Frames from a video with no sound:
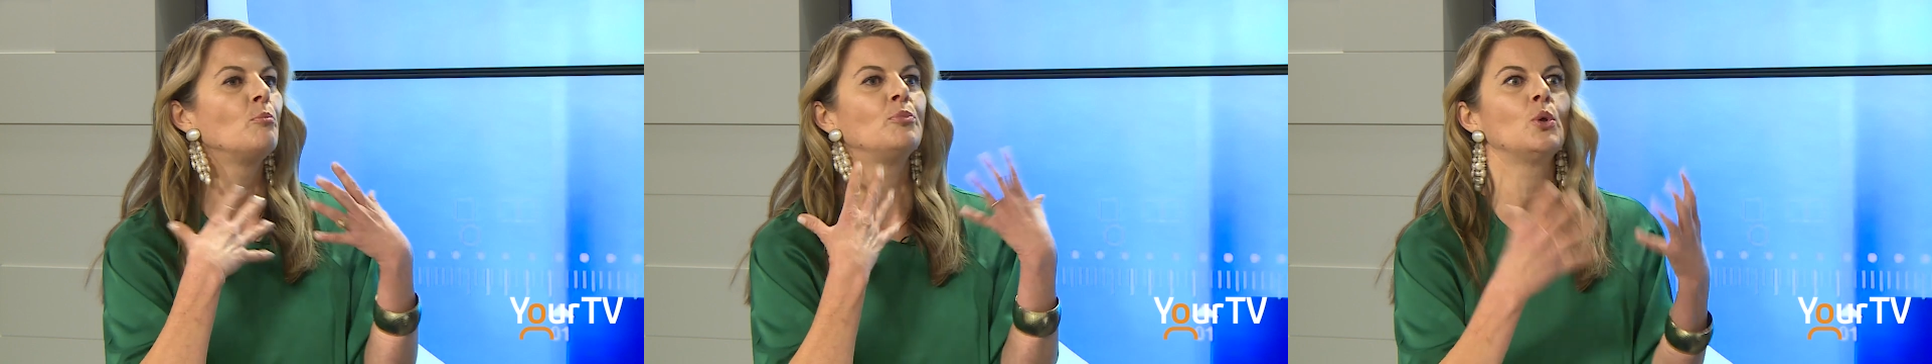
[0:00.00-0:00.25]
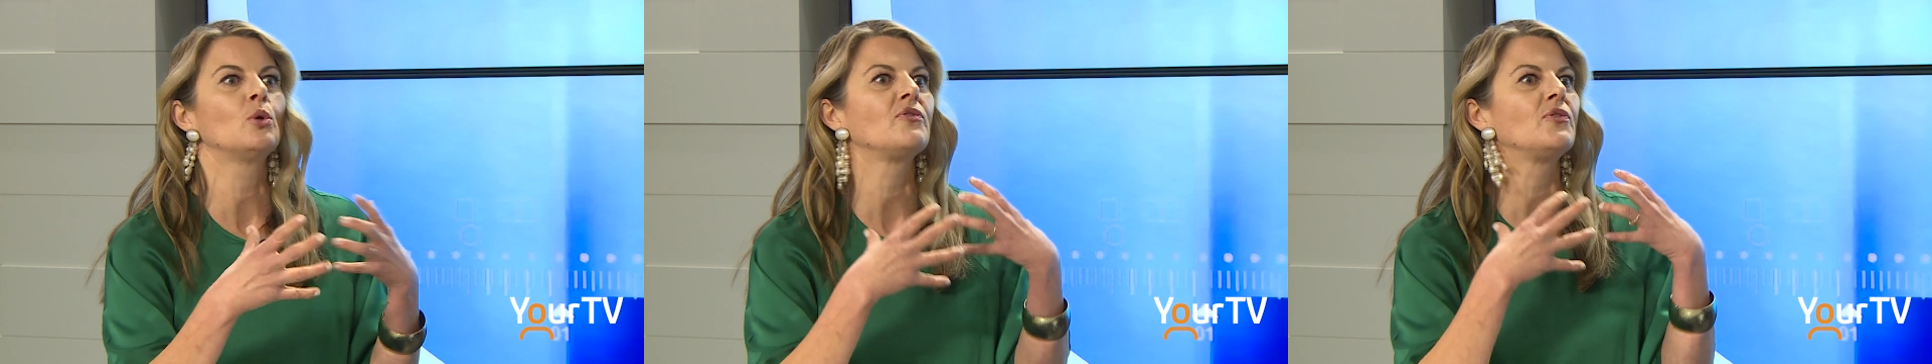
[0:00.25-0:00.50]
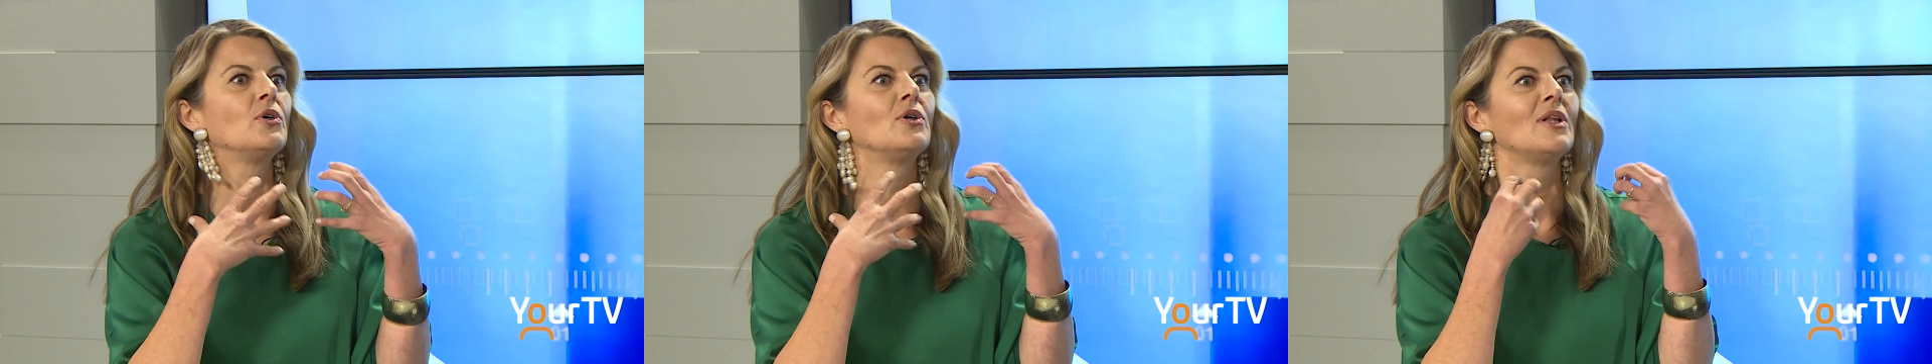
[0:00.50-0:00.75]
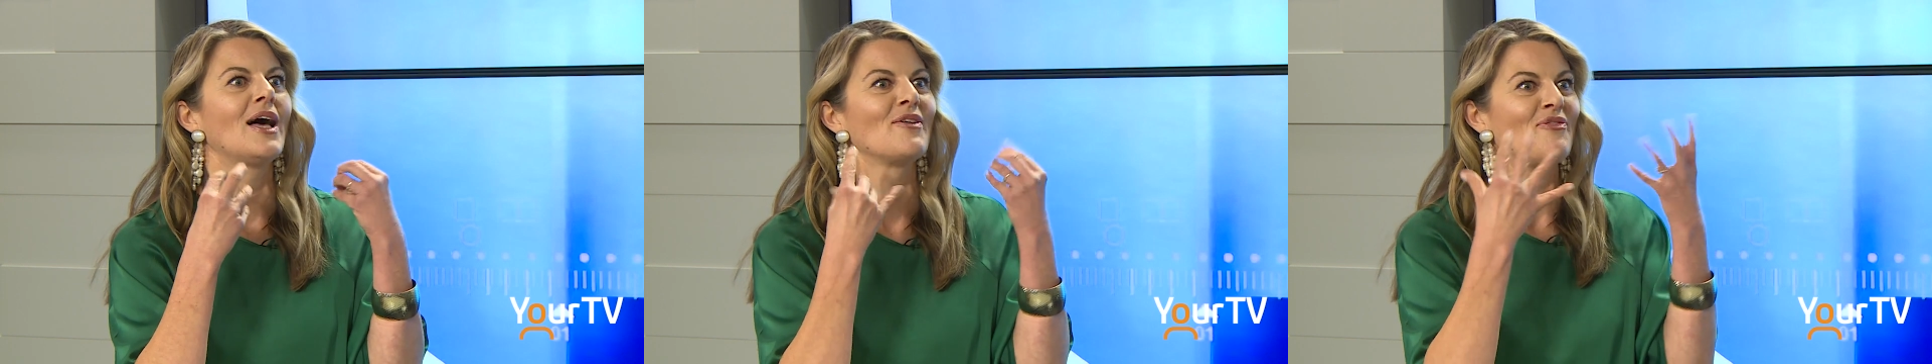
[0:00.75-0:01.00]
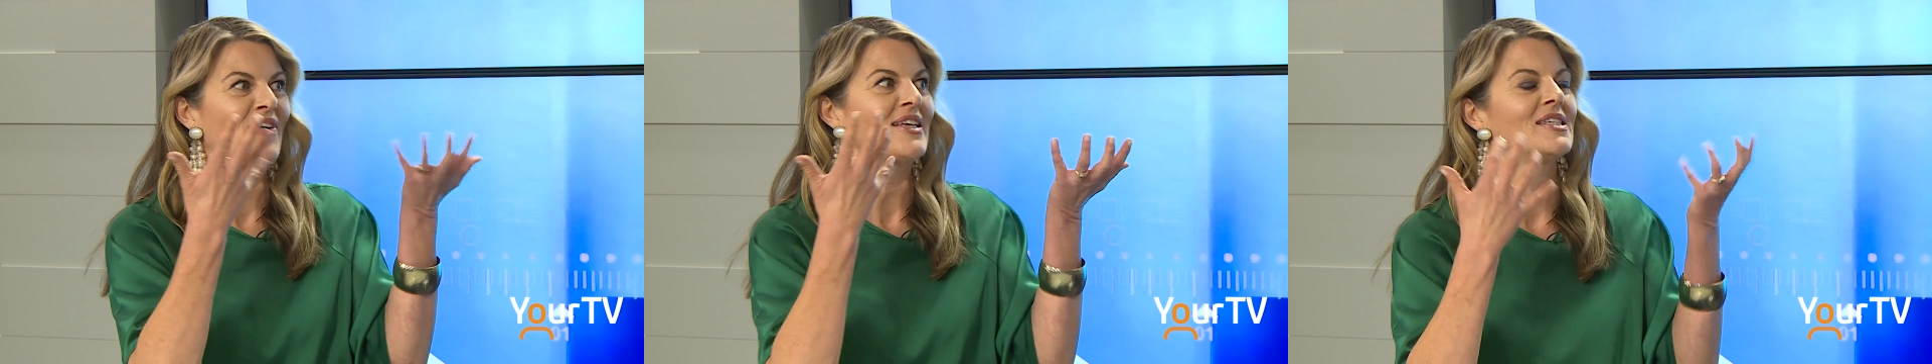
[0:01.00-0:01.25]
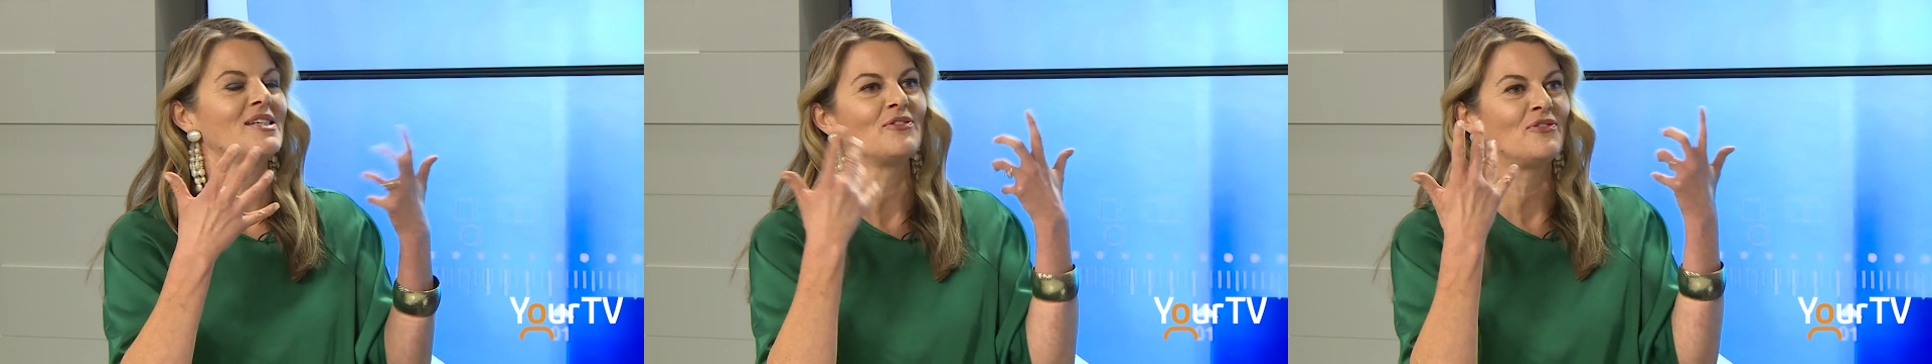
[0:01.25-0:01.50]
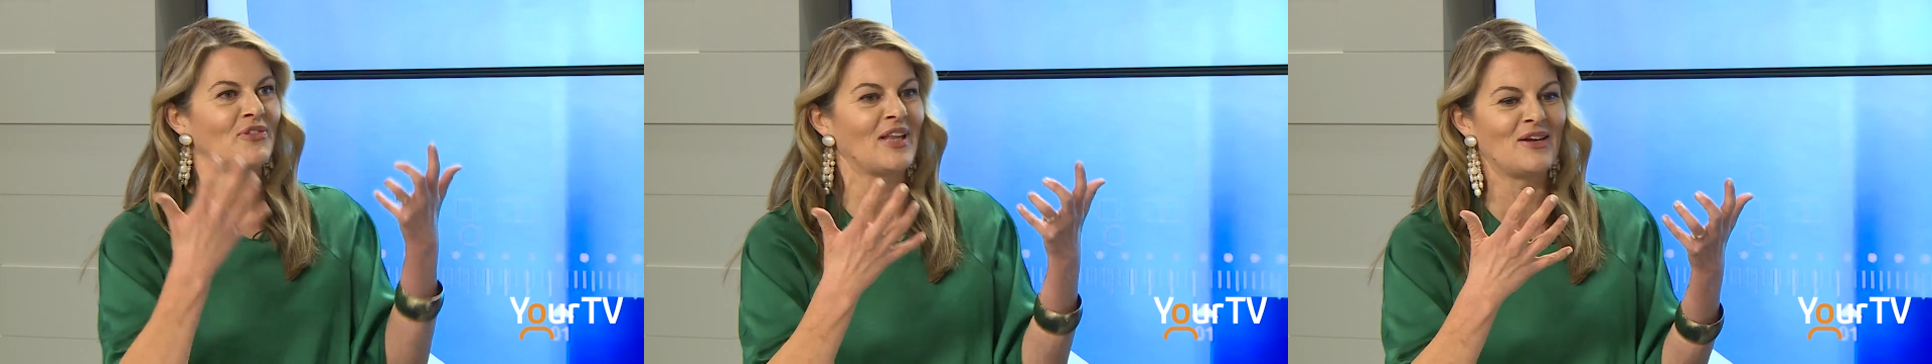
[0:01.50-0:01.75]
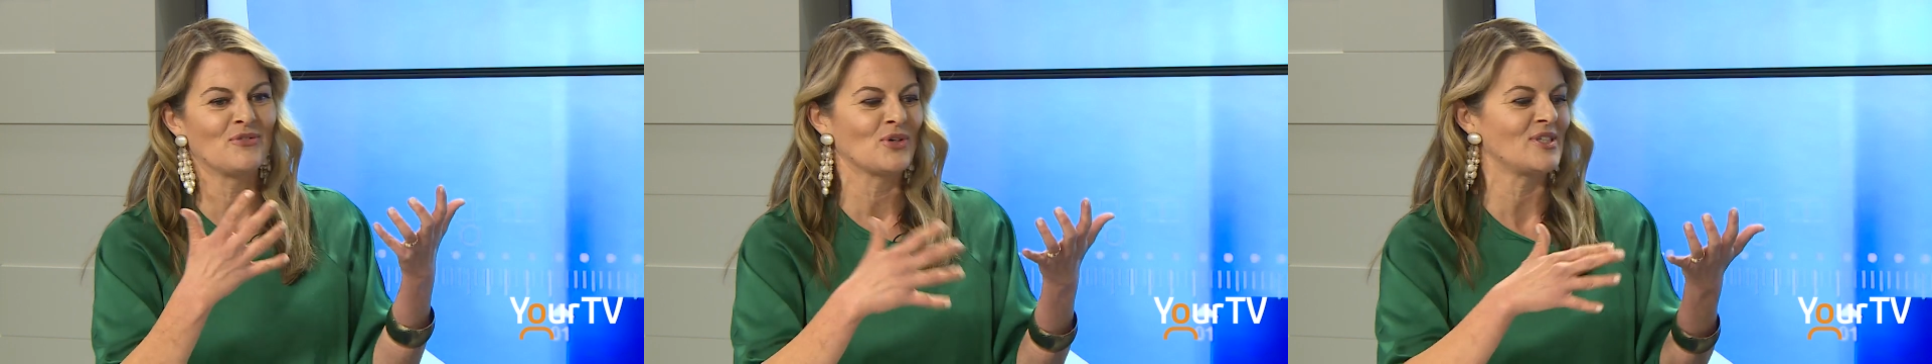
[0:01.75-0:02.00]
beautiful uh, festive
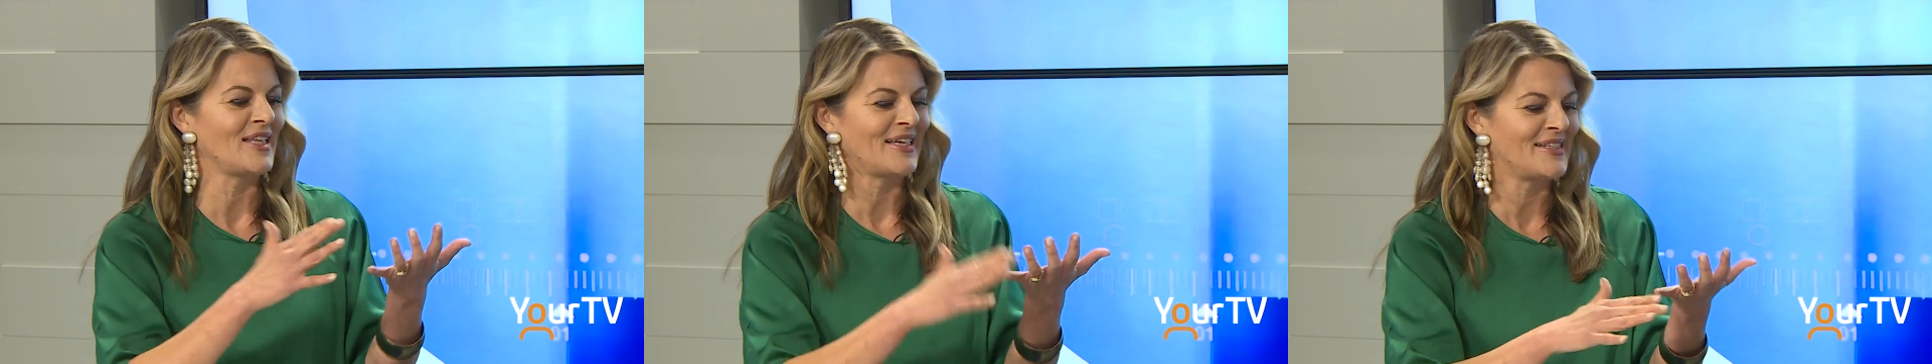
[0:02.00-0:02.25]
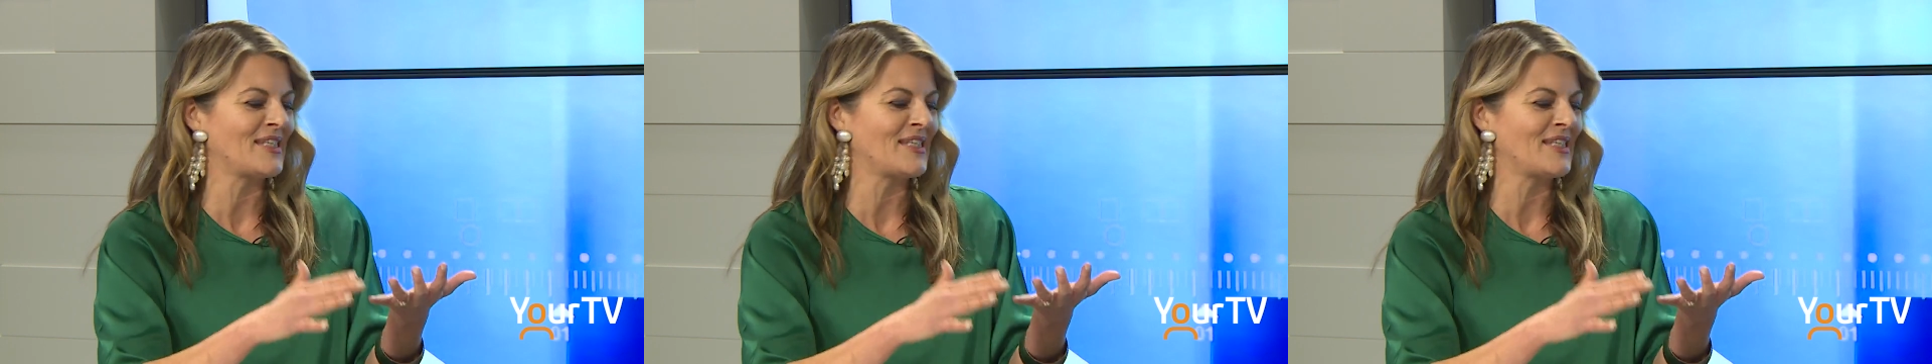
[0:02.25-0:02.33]
flavors like